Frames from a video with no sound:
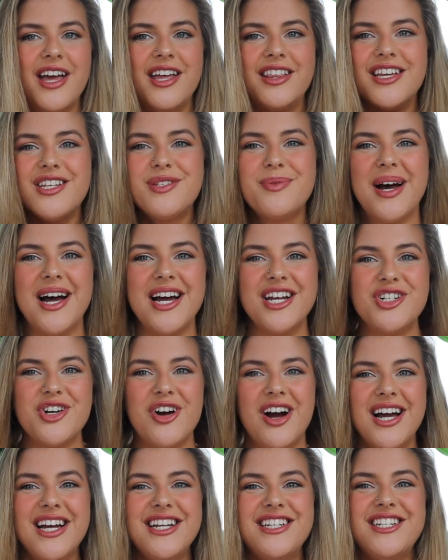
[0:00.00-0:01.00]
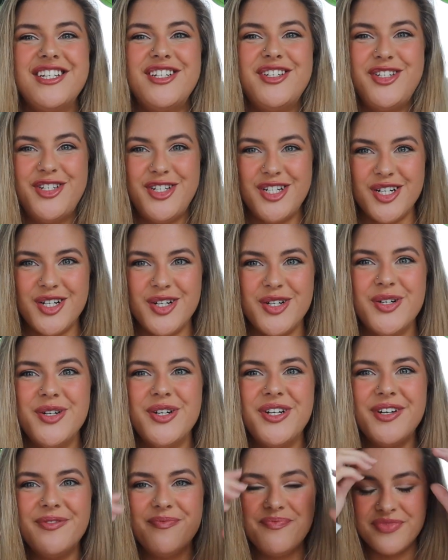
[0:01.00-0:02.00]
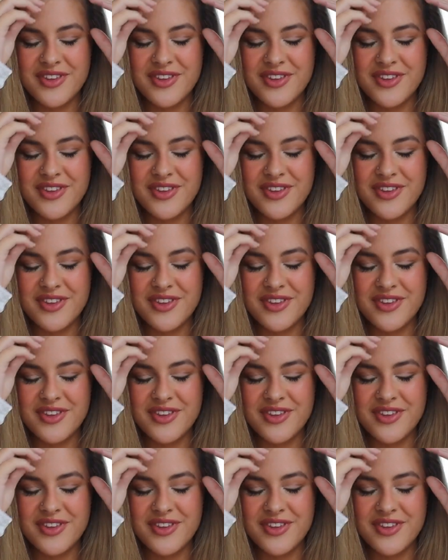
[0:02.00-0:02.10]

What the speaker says: That's what I try to do.